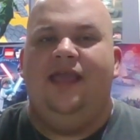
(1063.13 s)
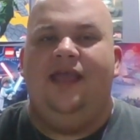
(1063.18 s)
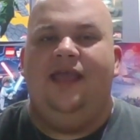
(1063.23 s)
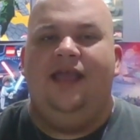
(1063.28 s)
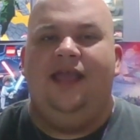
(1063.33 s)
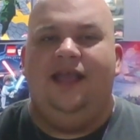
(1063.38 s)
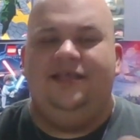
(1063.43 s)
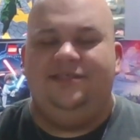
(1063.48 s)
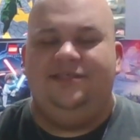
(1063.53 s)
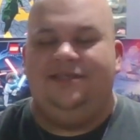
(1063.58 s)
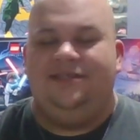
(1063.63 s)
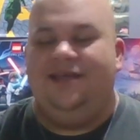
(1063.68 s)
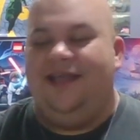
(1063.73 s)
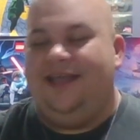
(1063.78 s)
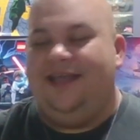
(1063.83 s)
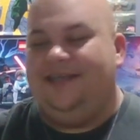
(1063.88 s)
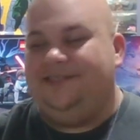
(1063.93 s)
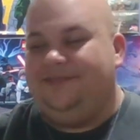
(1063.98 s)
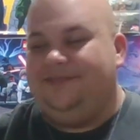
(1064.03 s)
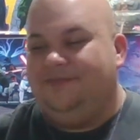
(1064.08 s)
it
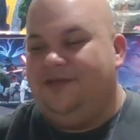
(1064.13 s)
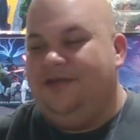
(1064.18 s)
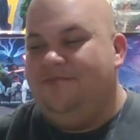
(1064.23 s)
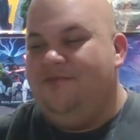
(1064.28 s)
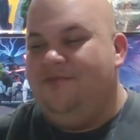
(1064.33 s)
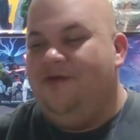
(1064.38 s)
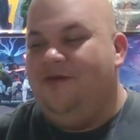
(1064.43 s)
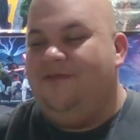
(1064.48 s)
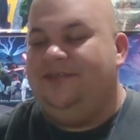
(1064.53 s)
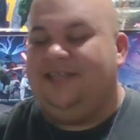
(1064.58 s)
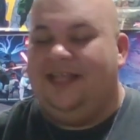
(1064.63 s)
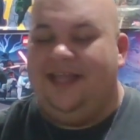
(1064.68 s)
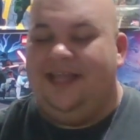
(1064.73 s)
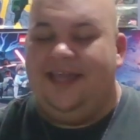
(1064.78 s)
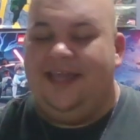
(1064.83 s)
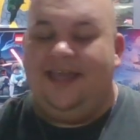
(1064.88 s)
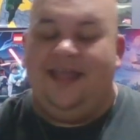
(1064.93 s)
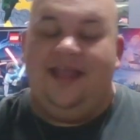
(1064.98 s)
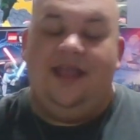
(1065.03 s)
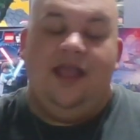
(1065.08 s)
has some good moments. I
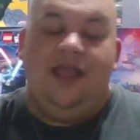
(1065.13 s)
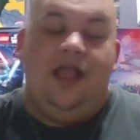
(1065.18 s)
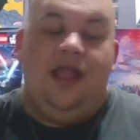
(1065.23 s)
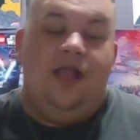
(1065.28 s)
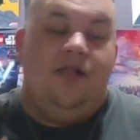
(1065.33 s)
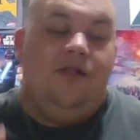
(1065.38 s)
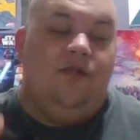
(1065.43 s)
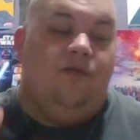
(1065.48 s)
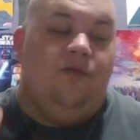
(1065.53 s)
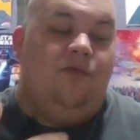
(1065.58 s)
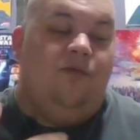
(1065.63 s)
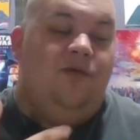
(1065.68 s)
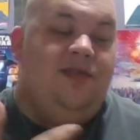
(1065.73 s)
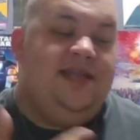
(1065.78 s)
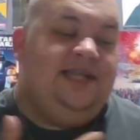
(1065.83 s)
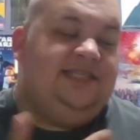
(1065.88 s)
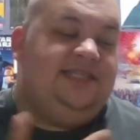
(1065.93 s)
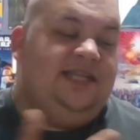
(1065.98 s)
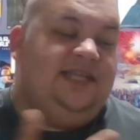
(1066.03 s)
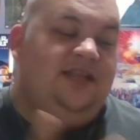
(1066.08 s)
like it. One
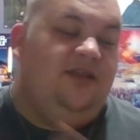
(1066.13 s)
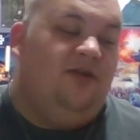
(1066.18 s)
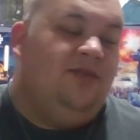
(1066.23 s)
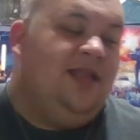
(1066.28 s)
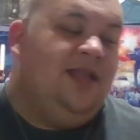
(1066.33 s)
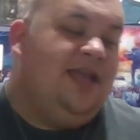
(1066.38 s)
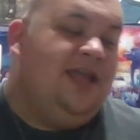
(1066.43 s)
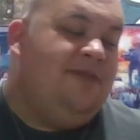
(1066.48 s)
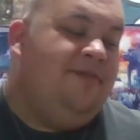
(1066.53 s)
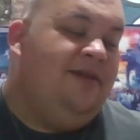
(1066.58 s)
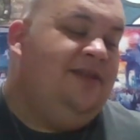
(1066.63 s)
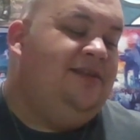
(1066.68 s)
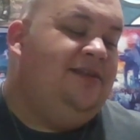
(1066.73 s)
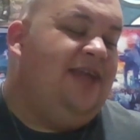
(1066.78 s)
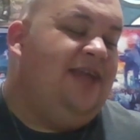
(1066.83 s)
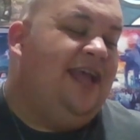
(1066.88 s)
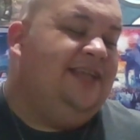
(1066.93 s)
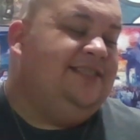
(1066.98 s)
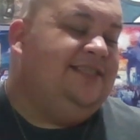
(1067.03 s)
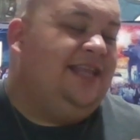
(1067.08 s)
thing I don't like about
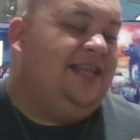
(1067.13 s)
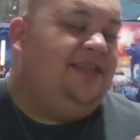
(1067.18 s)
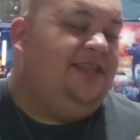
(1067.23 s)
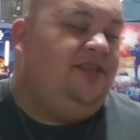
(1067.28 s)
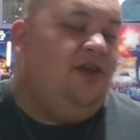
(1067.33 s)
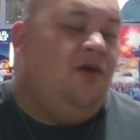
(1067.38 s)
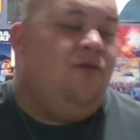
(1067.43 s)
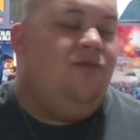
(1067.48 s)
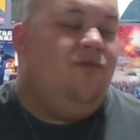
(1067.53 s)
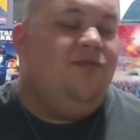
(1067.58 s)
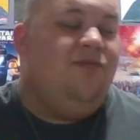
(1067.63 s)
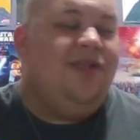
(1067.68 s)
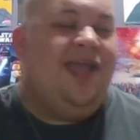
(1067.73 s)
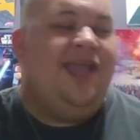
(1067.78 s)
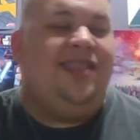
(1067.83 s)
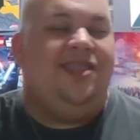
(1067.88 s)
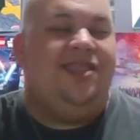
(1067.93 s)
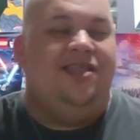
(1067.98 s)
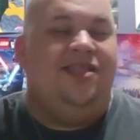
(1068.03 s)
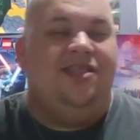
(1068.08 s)
it is I don't
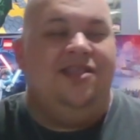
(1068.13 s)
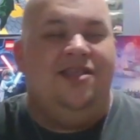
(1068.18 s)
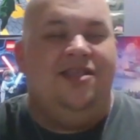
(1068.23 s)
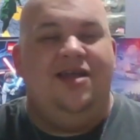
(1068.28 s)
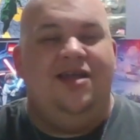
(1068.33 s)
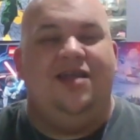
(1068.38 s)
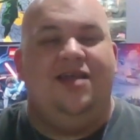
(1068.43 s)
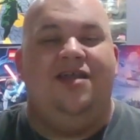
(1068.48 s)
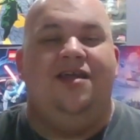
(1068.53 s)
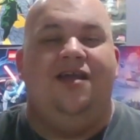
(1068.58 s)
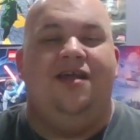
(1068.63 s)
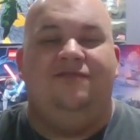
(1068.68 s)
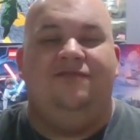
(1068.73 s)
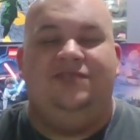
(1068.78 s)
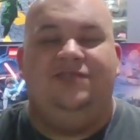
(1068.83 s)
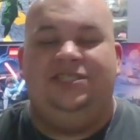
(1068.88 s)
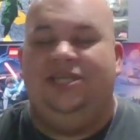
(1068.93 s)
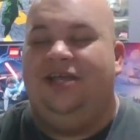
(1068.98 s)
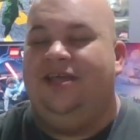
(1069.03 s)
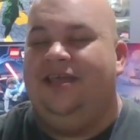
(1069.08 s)
like the look of
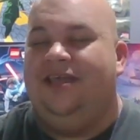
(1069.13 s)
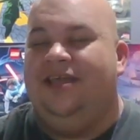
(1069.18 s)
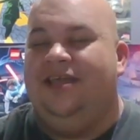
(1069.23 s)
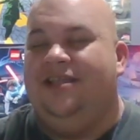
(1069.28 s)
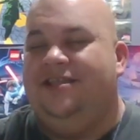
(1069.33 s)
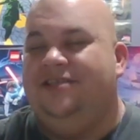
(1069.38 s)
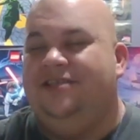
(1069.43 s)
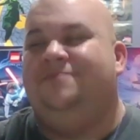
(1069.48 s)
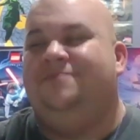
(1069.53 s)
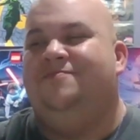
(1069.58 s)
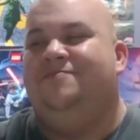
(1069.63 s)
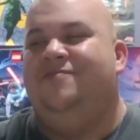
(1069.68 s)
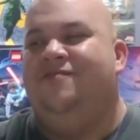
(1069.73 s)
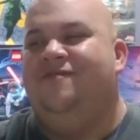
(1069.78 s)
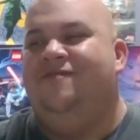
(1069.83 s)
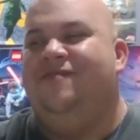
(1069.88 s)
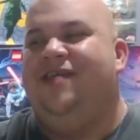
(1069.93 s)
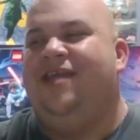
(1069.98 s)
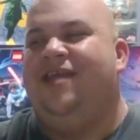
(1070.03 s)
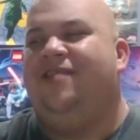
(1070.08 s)
Chucky in this
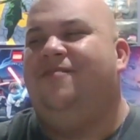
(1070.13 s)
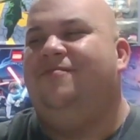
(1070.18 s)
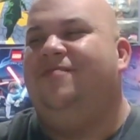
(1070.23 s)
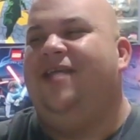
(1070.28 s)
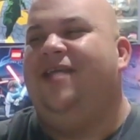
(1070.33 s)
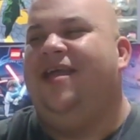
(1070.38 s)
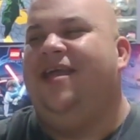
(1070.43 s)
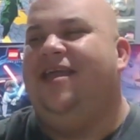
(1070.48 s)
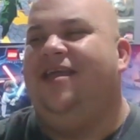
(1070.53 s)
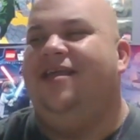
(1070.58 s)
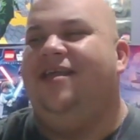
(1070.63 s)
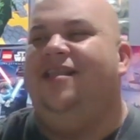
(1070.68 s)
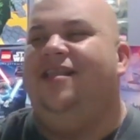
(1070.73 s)
movie. I don't like.